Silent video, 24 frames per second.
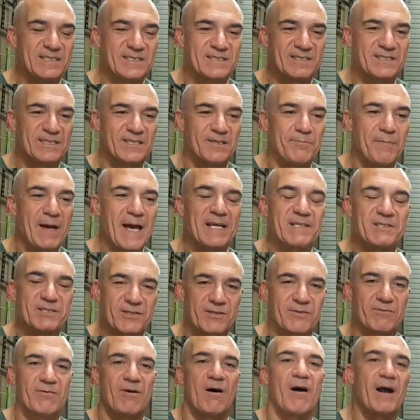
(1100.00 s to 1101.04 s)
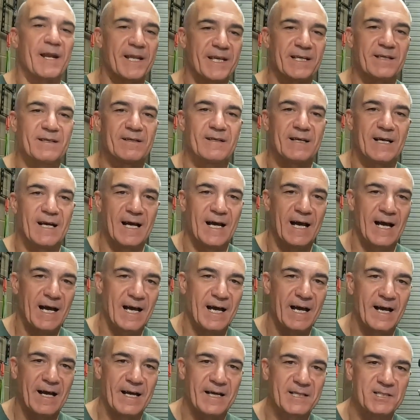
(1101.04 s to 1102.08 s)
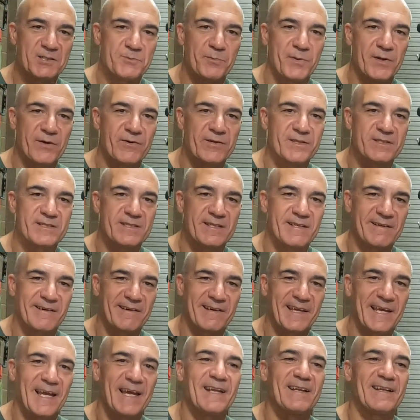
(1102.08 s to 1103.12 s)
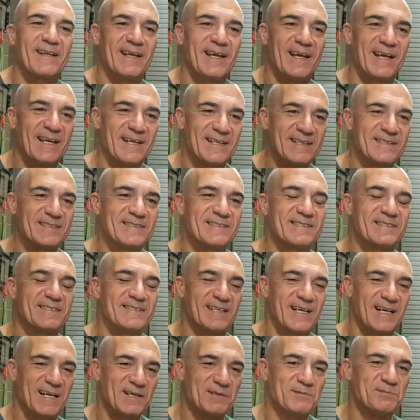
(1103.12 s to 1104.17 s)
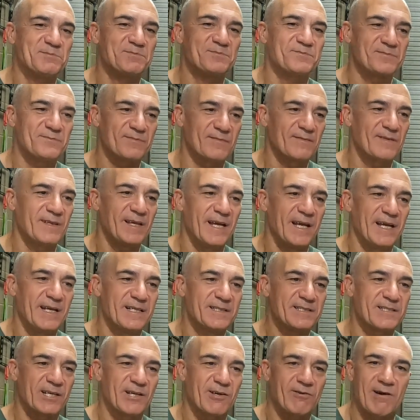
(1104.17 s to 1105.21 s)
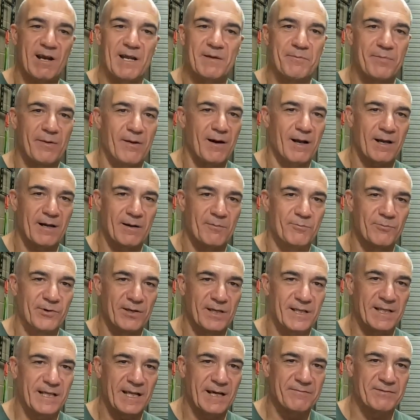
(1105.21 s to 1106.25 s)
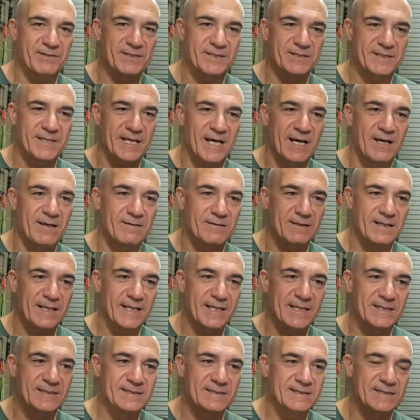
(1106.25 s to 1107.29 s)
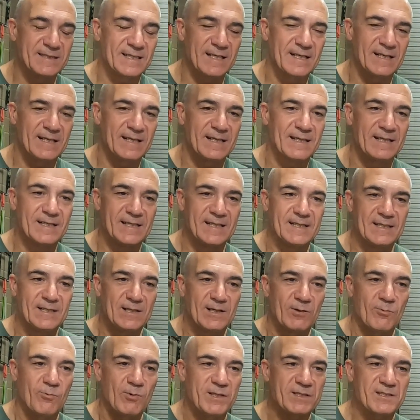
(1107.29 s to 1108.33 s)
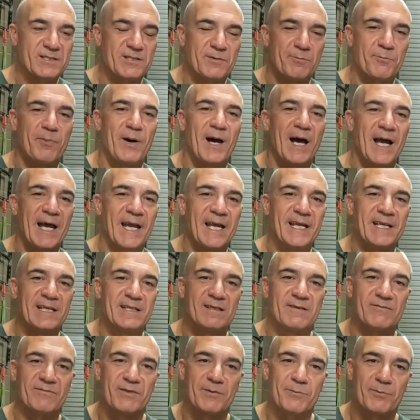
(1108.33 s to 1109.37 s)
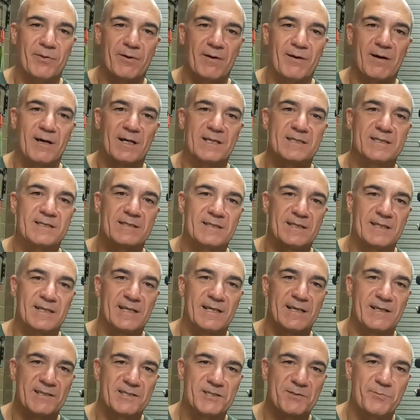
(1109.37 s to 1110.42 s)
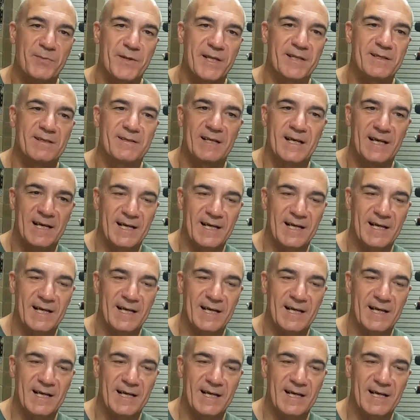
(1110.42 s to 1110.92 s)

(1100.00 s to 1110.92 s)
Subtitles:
To match the riding experience that I get, and it's yeah, it's a great bike. I'm really loving it now, and once the pain of the price I spent